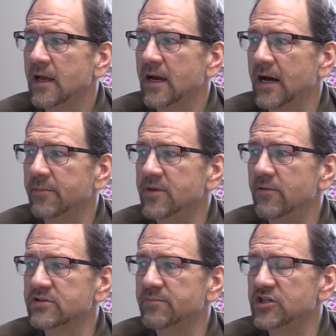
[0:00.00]
Um, he
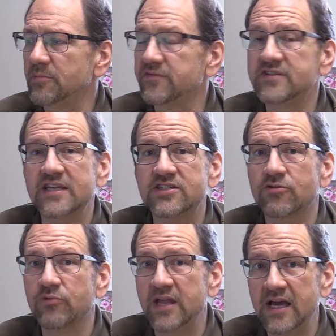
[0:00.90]
was a bishop of
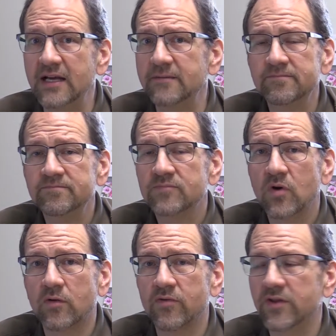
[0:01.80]
Caesarea
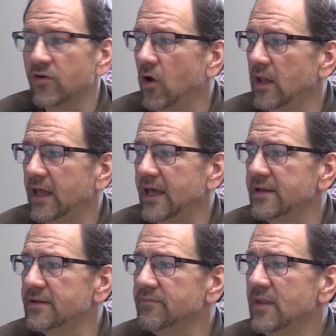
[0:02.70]
over in the Holy
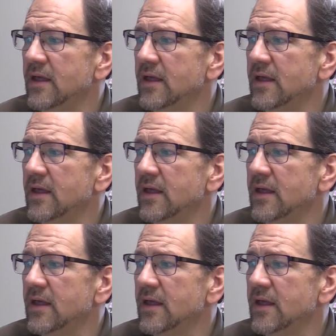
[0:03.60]
Land.